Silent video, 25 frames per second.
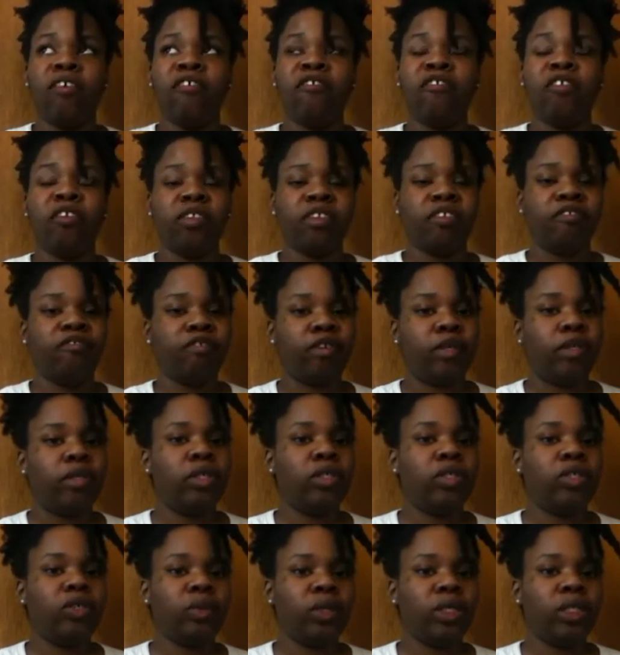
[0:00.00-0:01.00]
for the
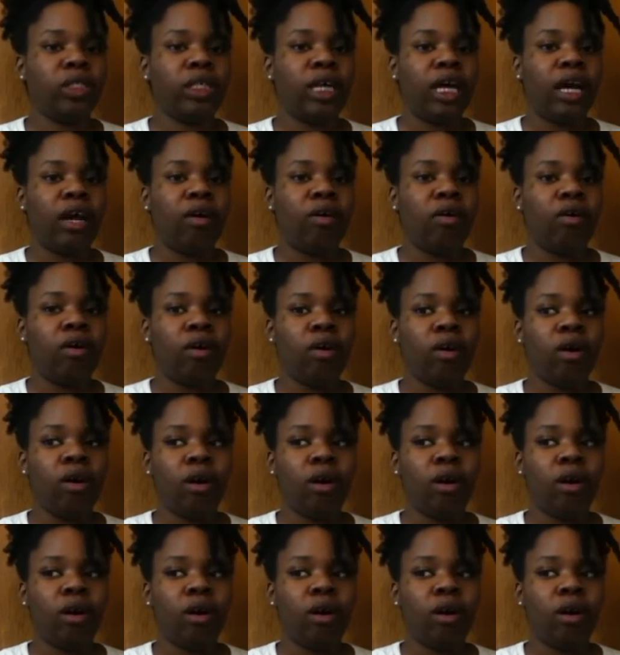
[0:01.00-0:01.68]
first twist out